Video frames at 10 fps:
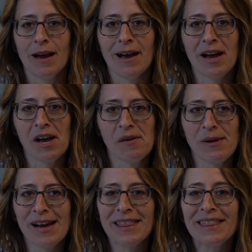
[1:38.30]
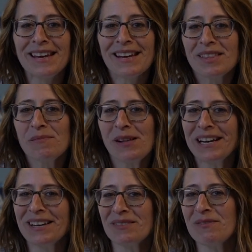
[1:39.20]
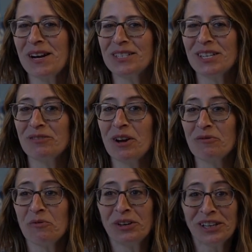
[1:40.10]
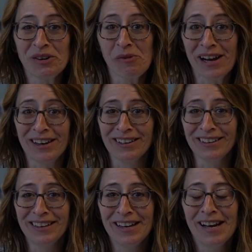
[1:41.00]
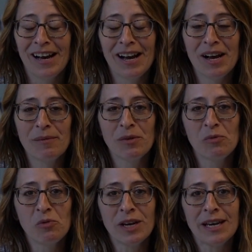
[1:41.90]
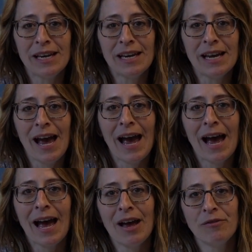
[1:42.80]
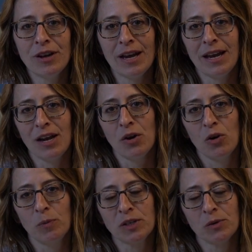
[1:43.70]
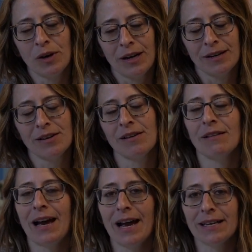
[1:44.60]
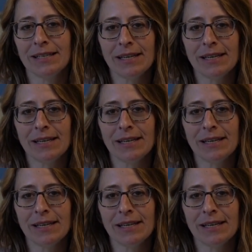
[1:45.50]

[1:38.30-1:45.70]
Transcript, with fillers: Um, I think the planning of the project went really well. Um, we have a Hope Squad class